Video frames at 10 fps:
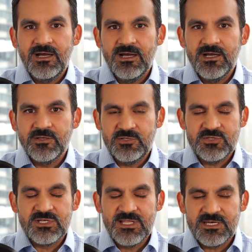You're
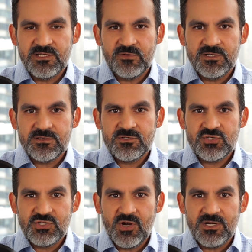using a lot of different
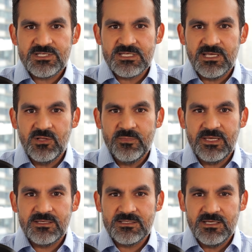charts to help
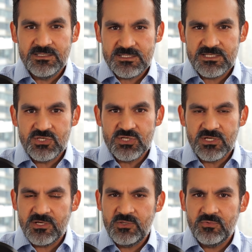make a
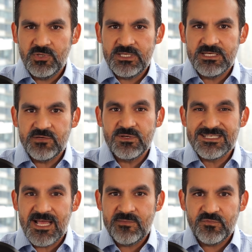decision. Are you looking at
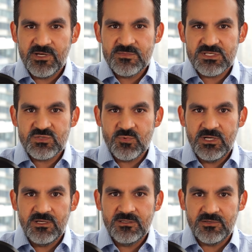different time frames as
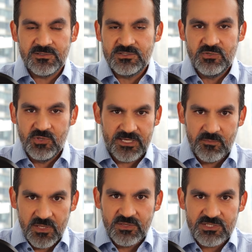well, or do you look at
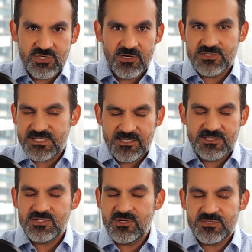monthly charts,
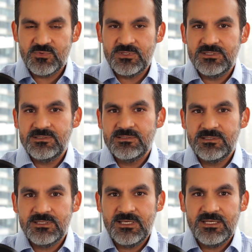daily charts?
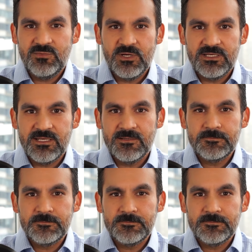How do you break it down?